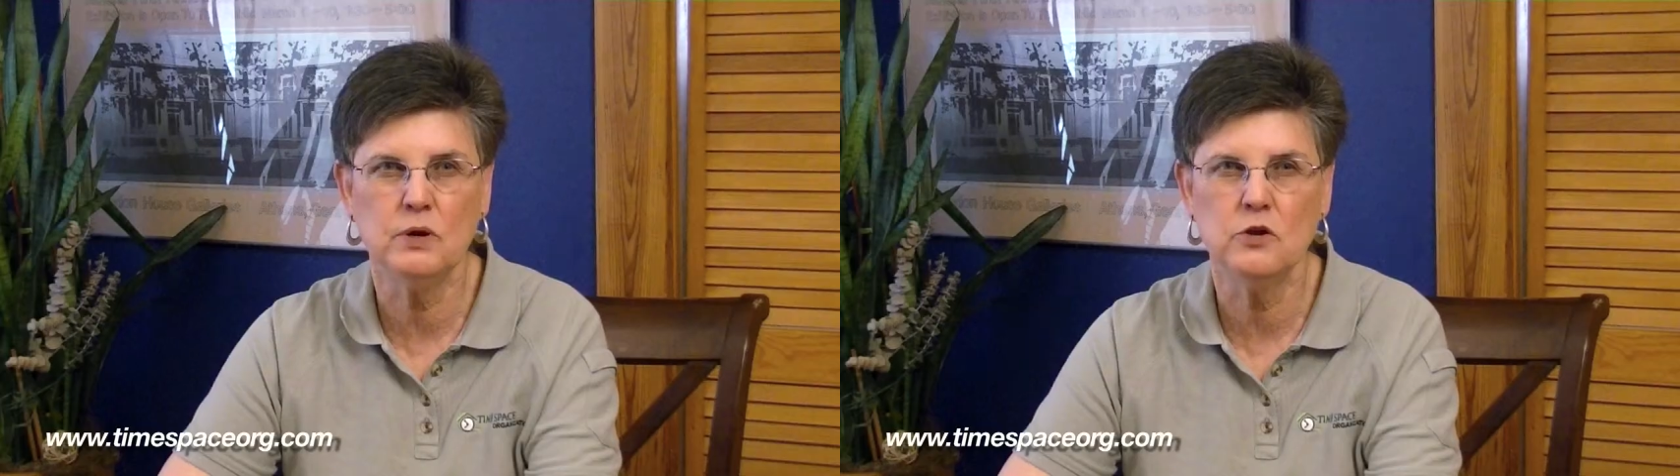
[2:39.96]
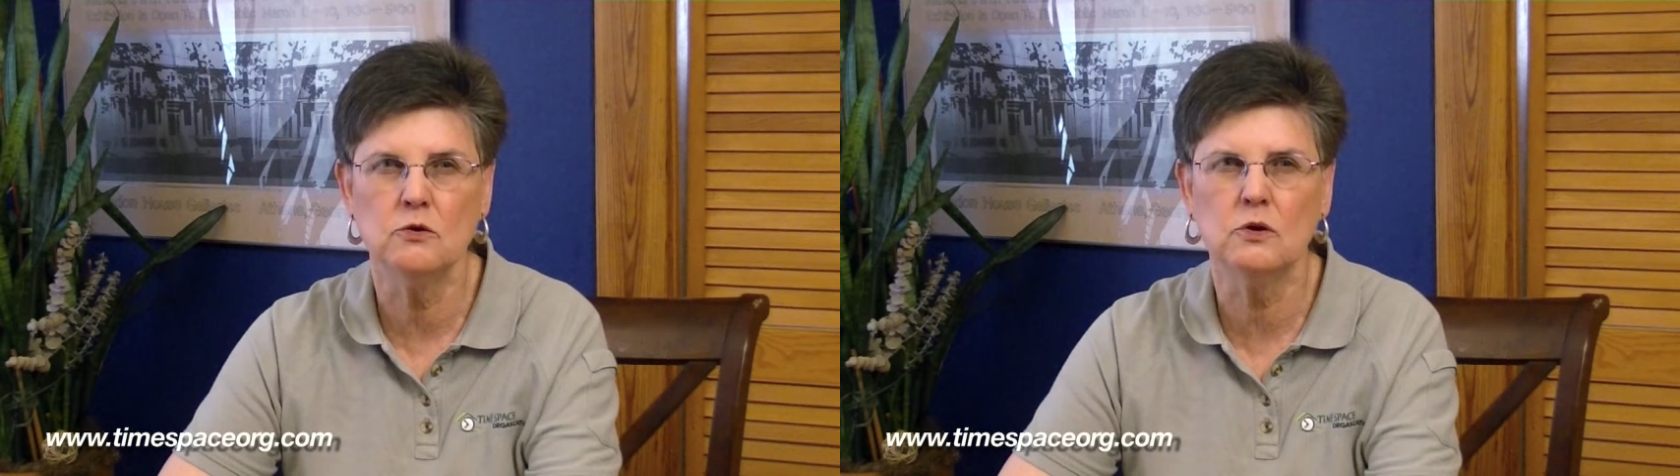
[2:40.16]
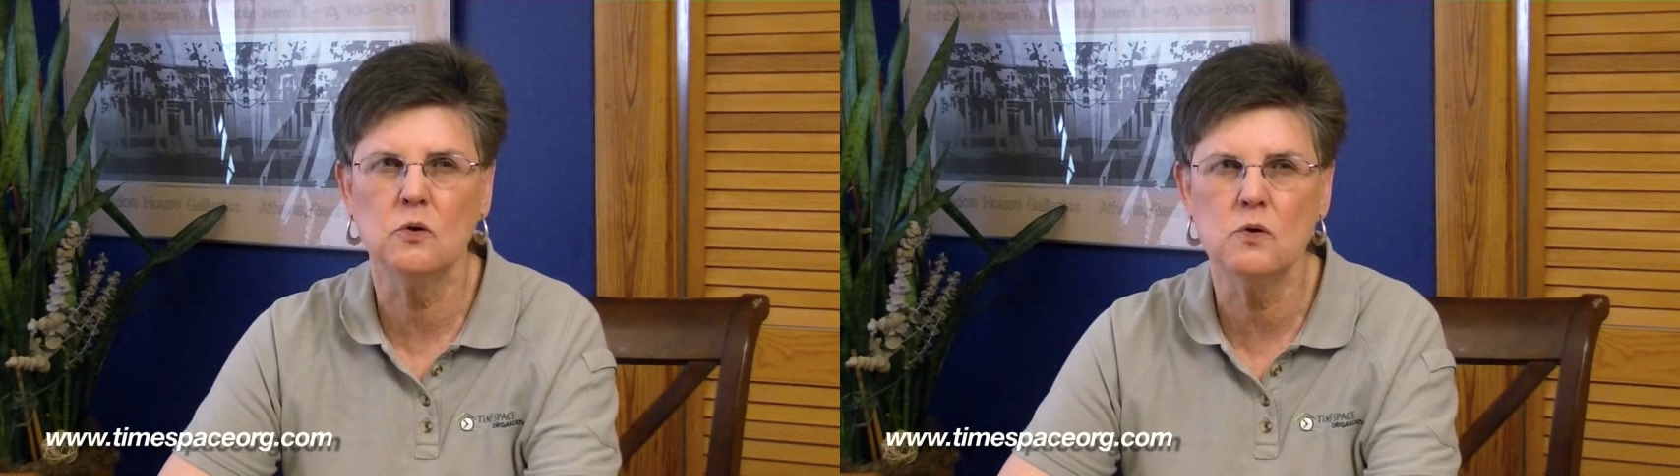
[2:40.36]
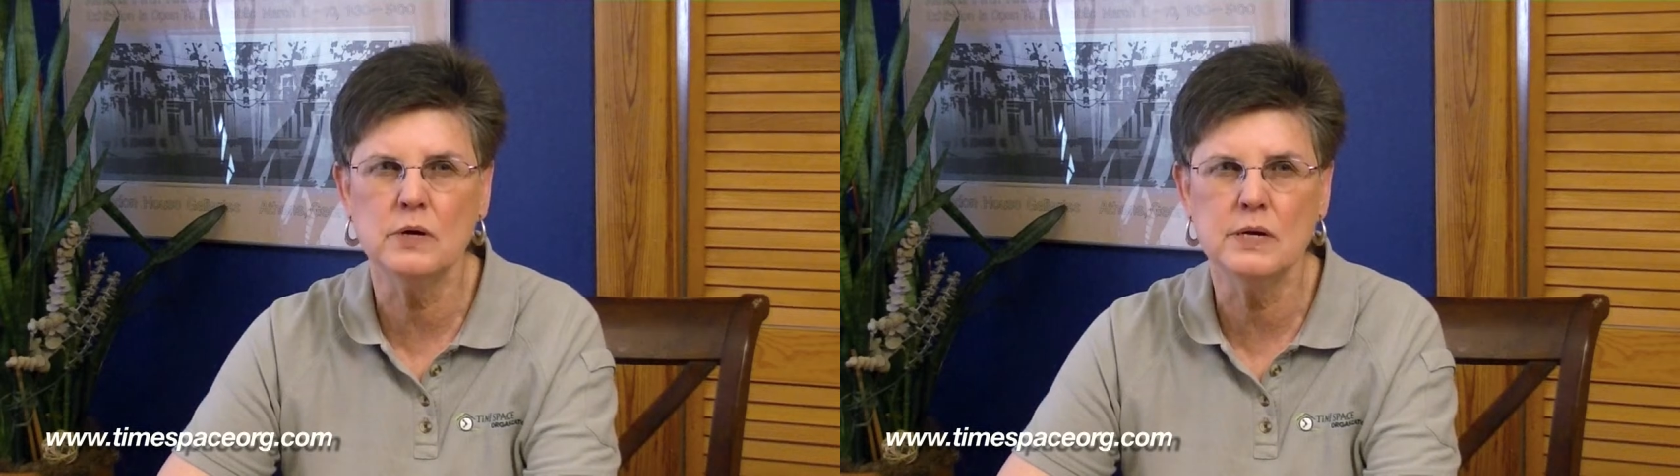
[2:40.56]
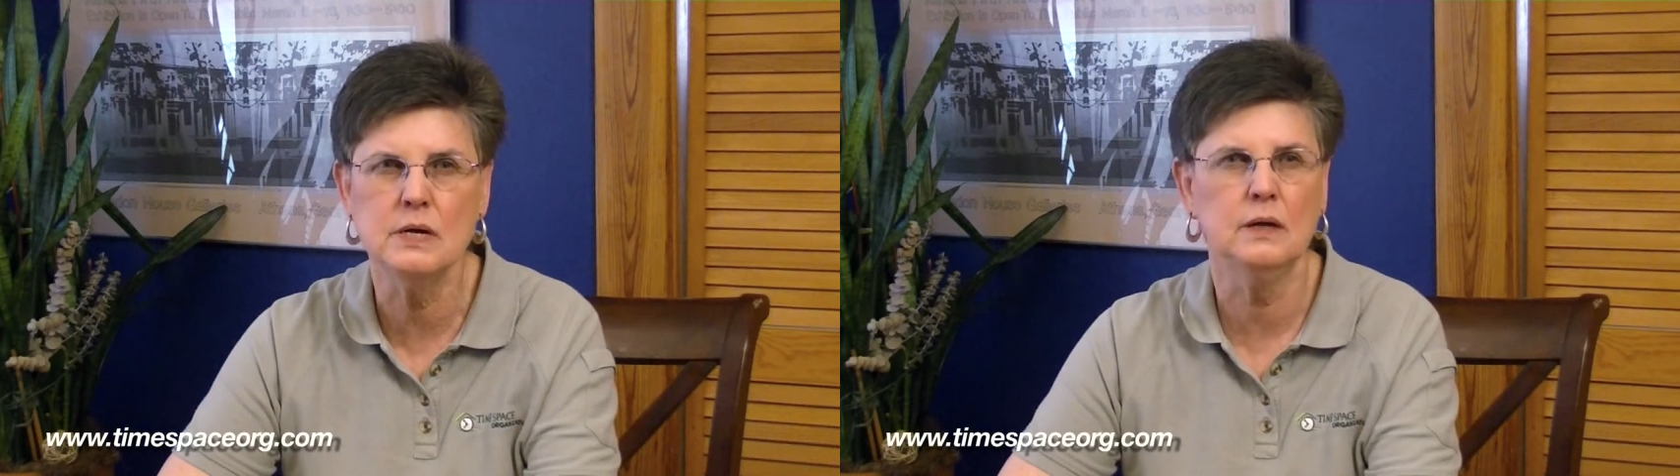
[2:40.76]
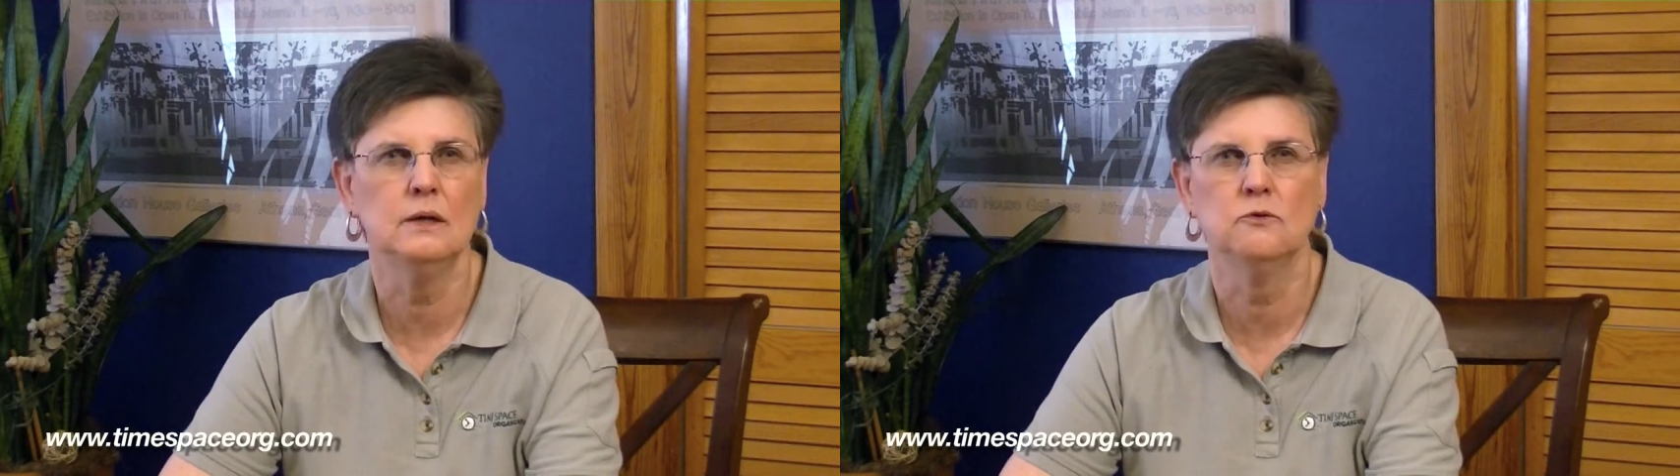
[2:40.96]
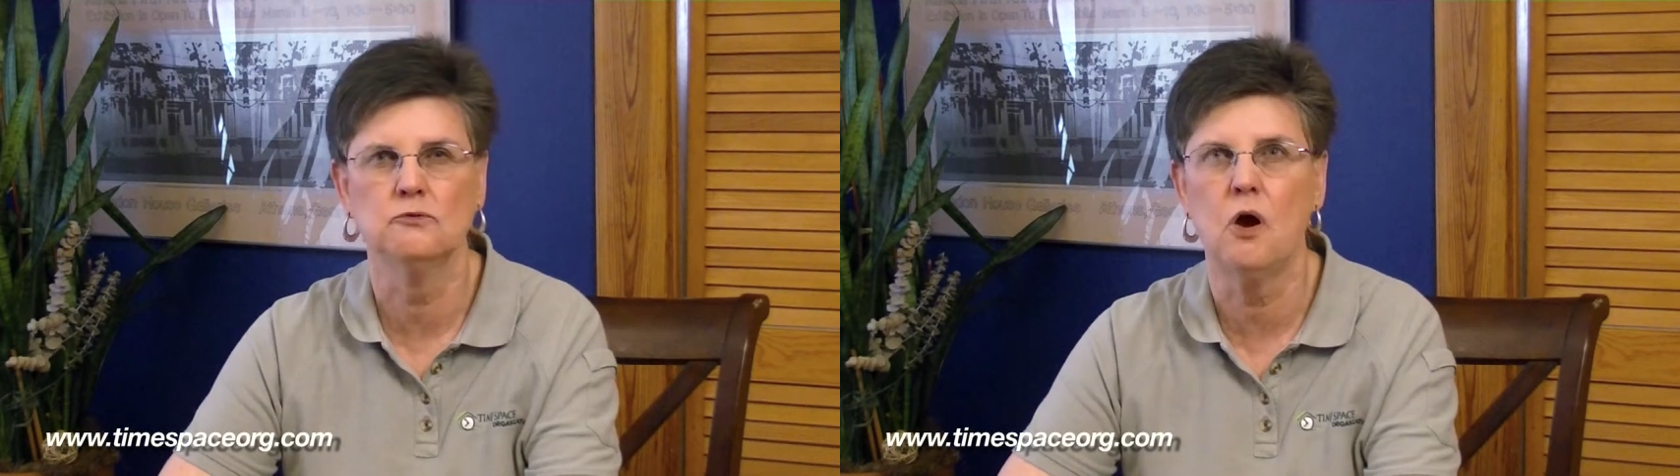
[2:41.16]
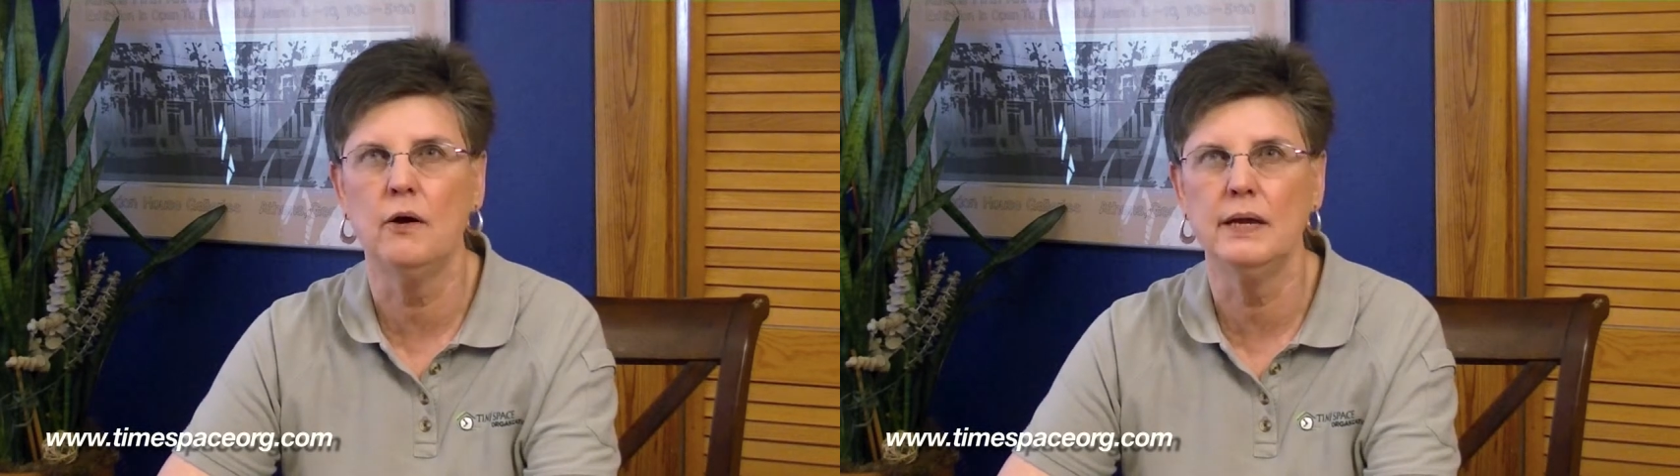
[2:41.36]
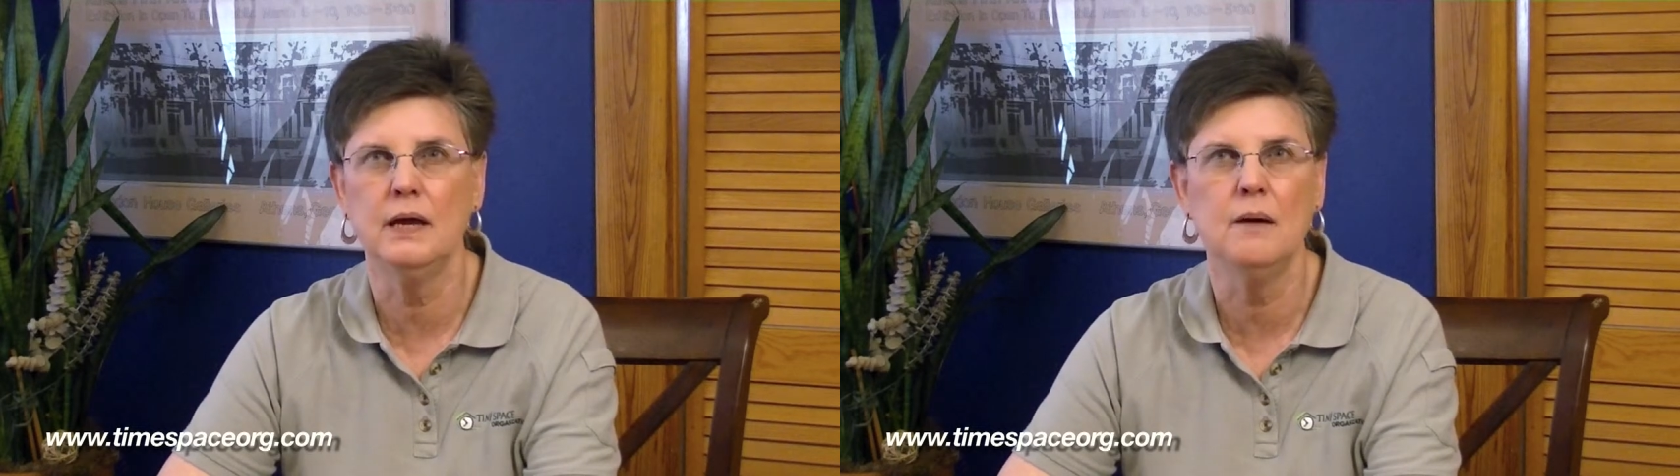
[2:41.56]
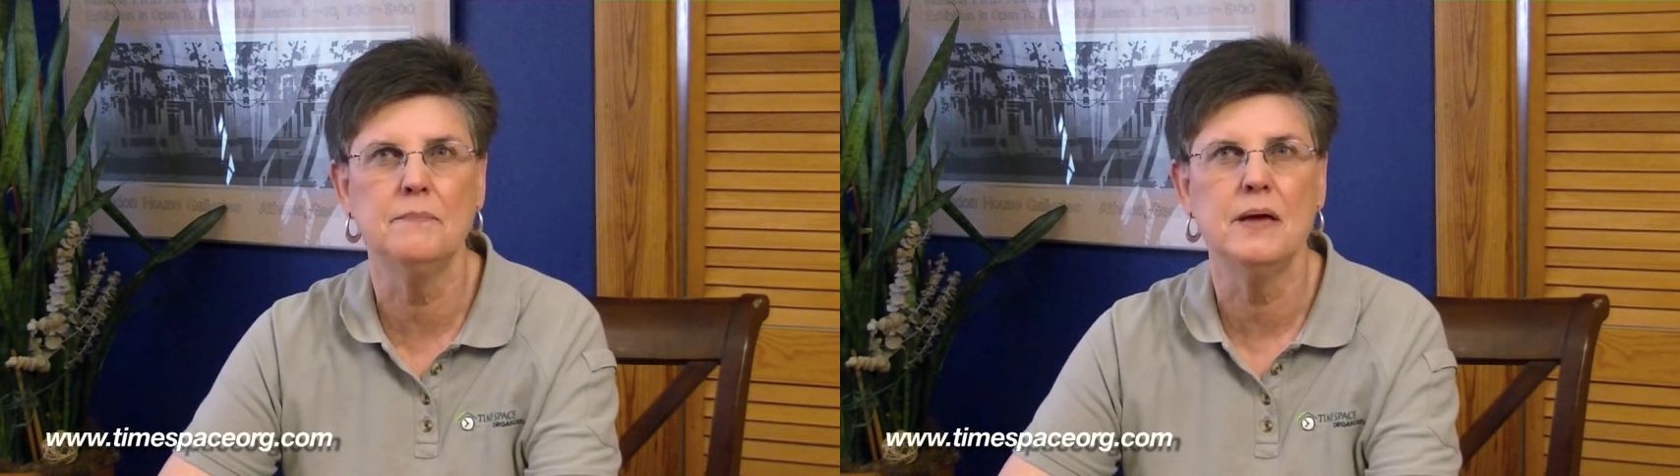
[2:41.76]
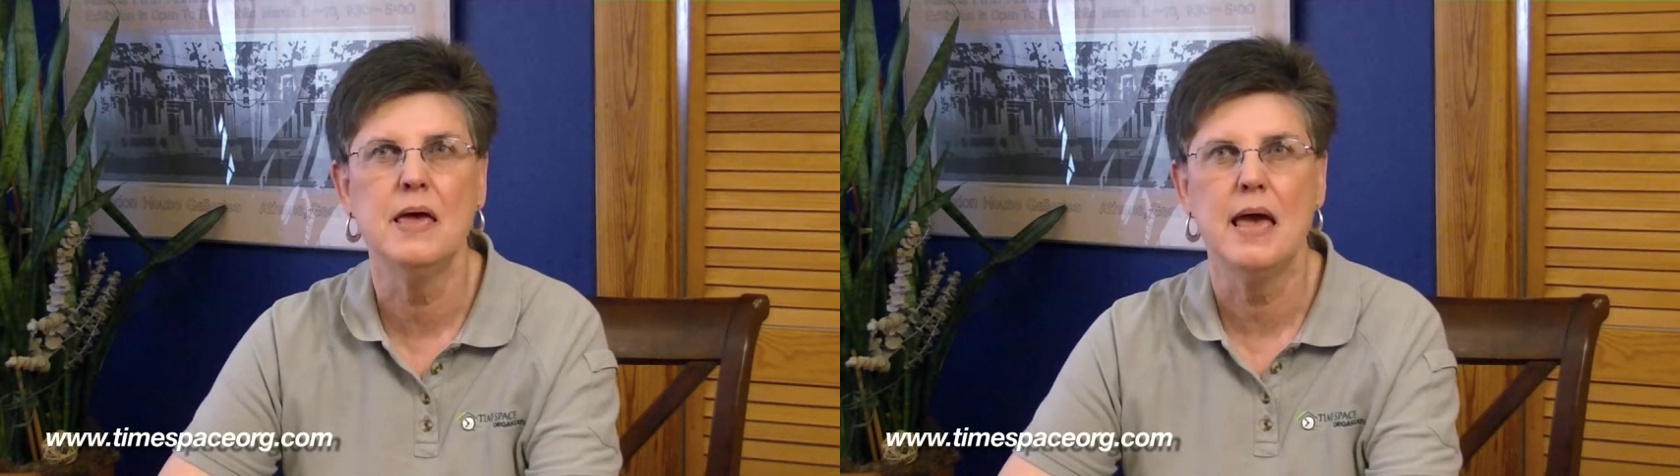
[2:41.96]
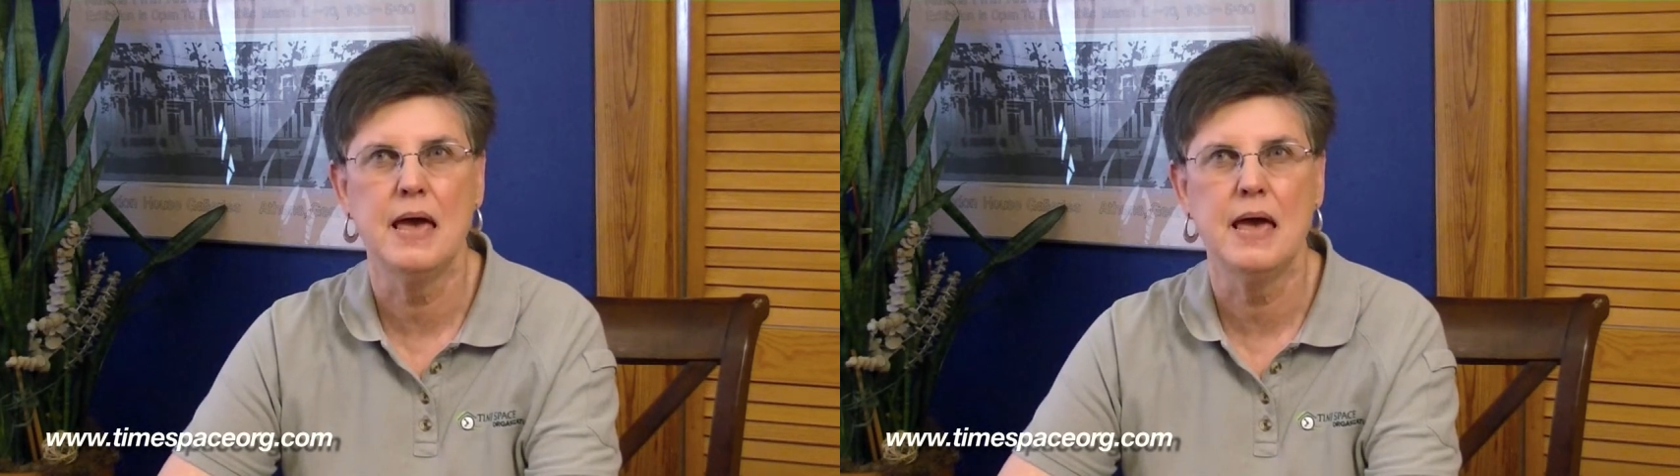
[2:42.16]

where you're going, draw it up